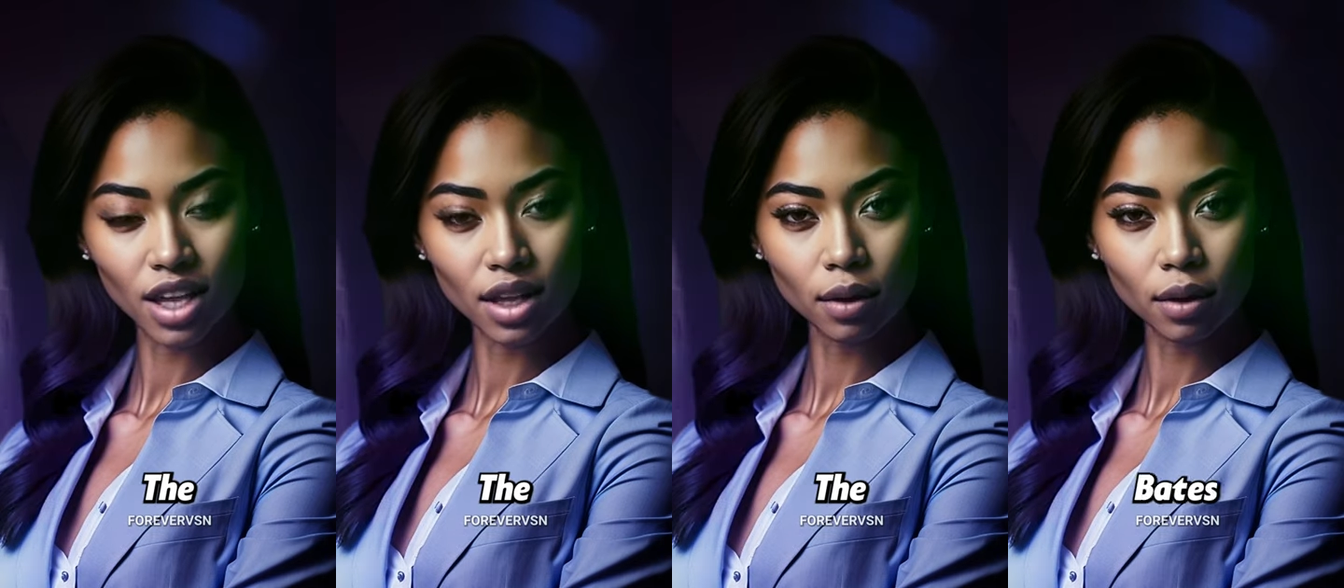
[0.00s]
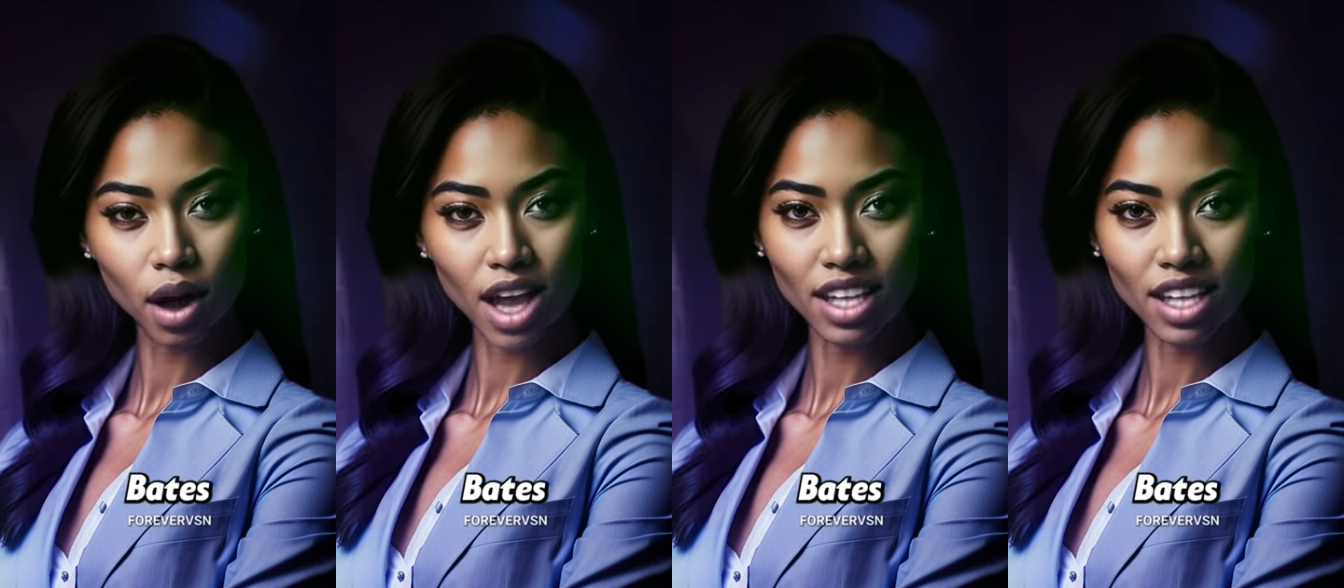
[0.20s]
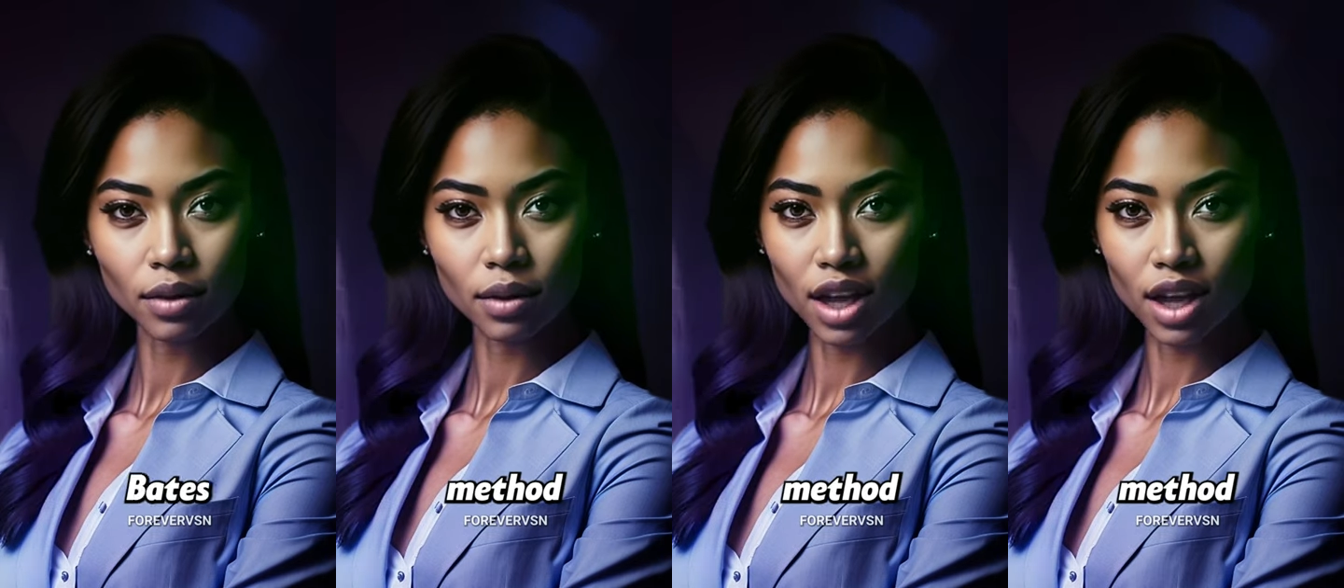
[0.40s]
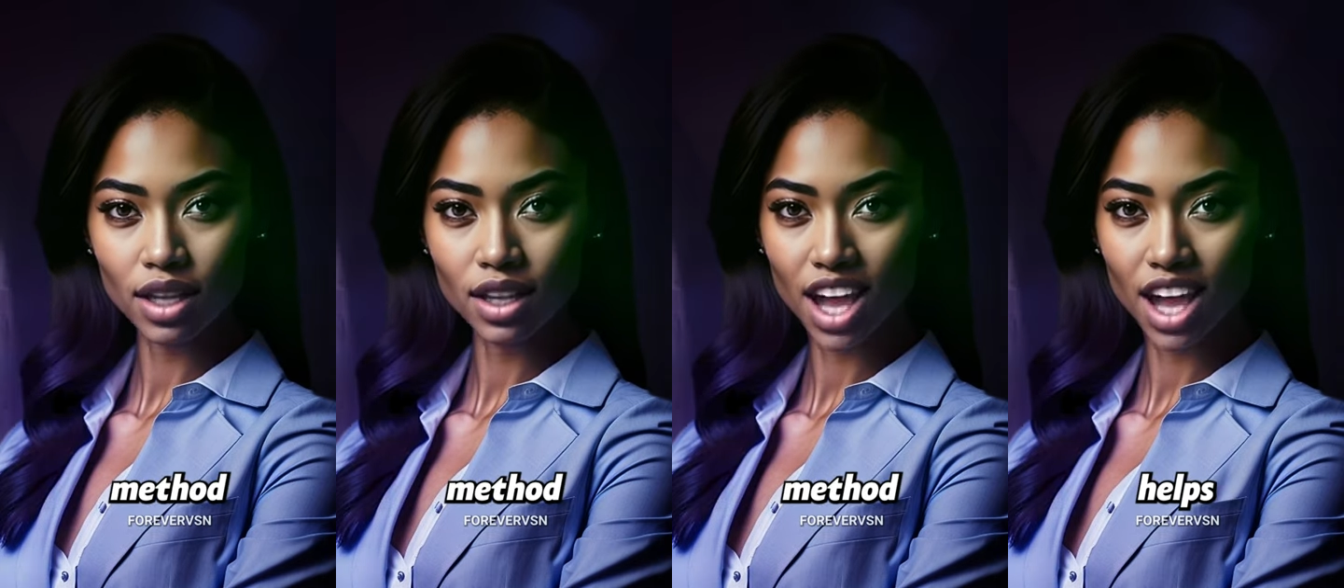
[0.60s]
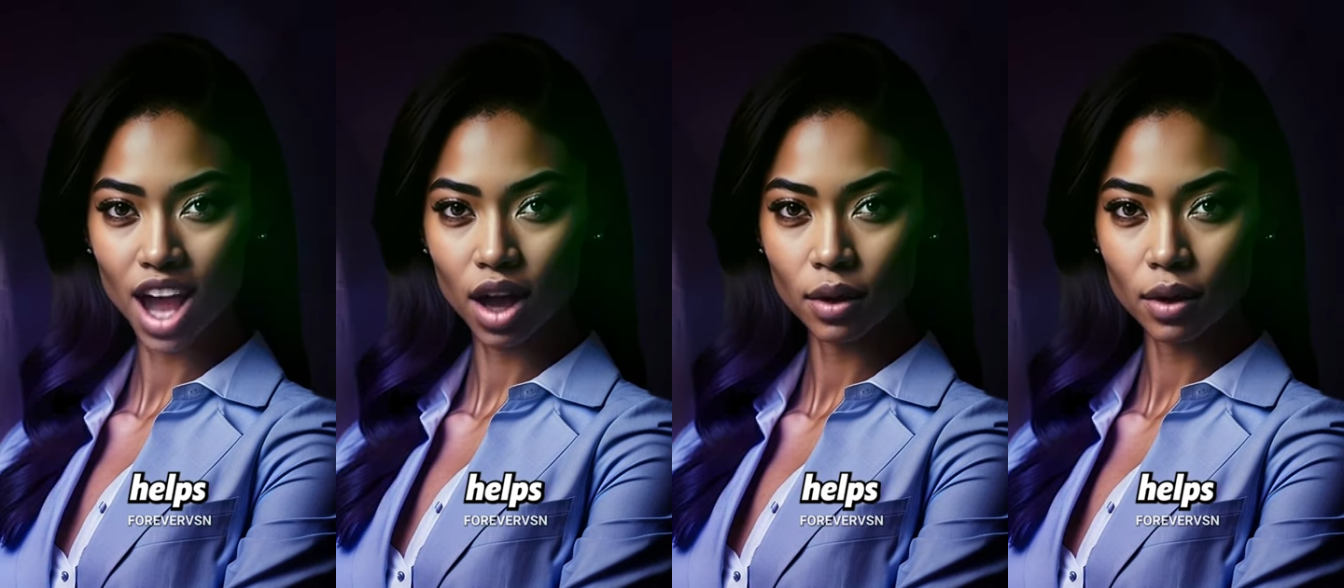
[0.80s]
the Bates
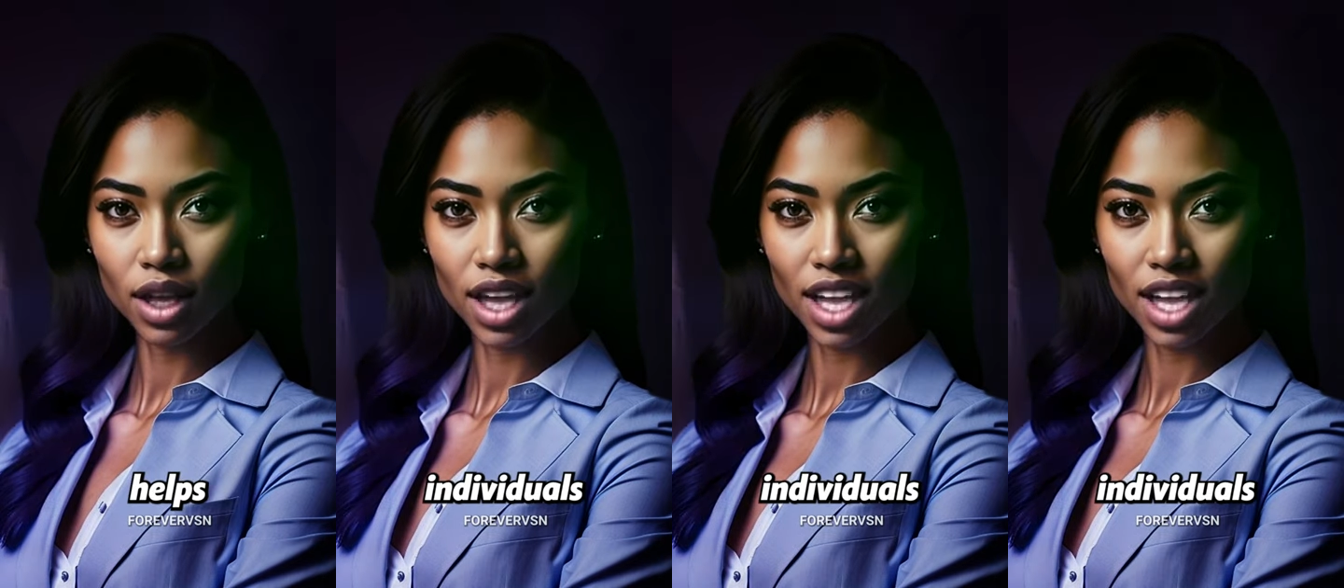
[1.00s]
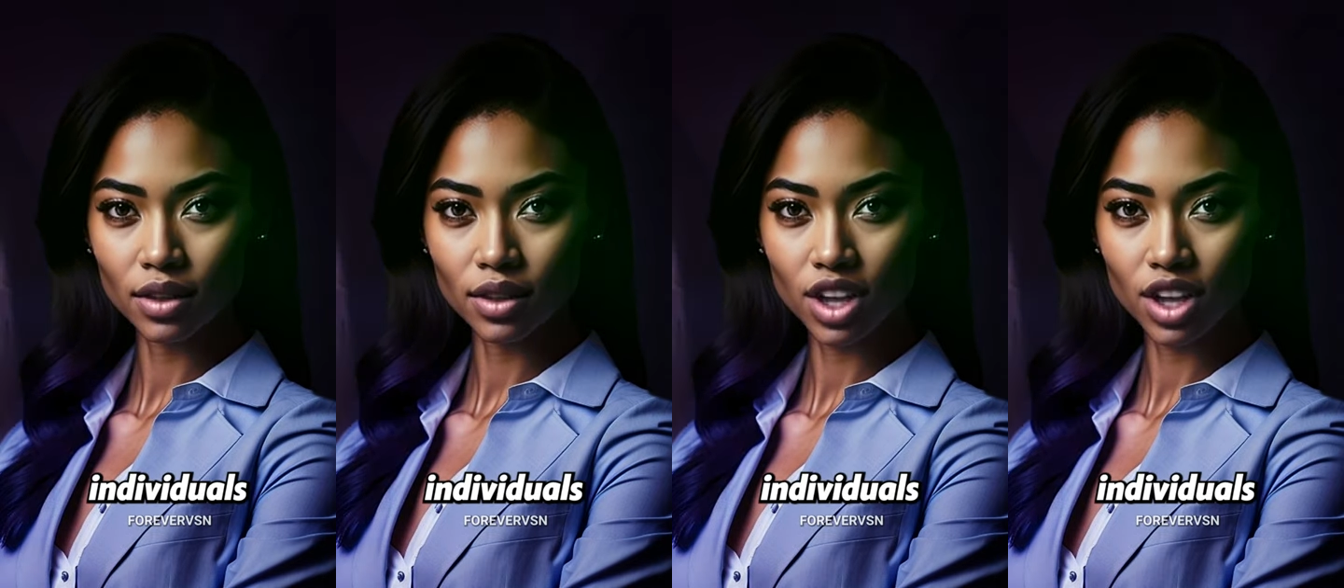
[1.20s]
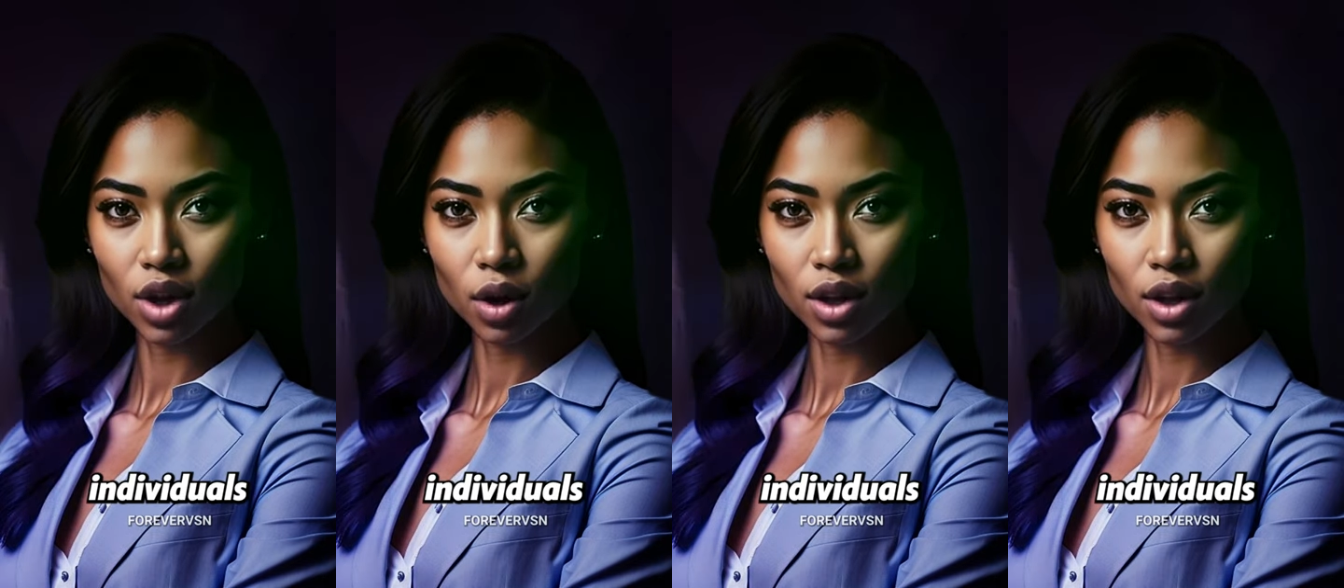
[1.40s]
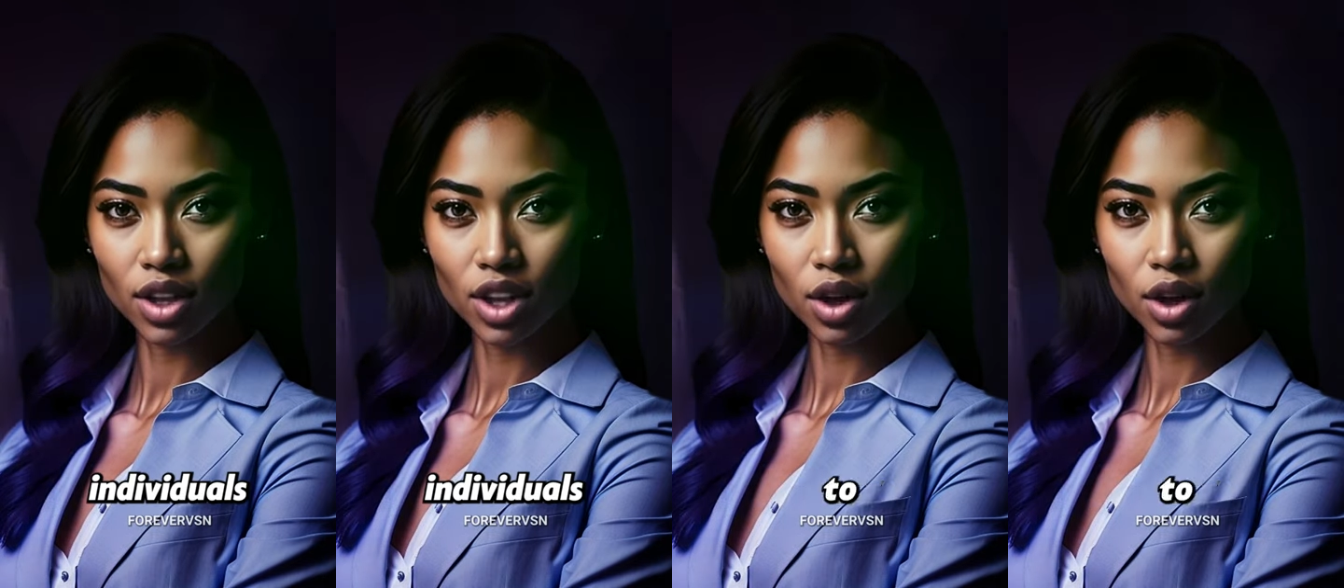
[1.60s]
Method helps individuals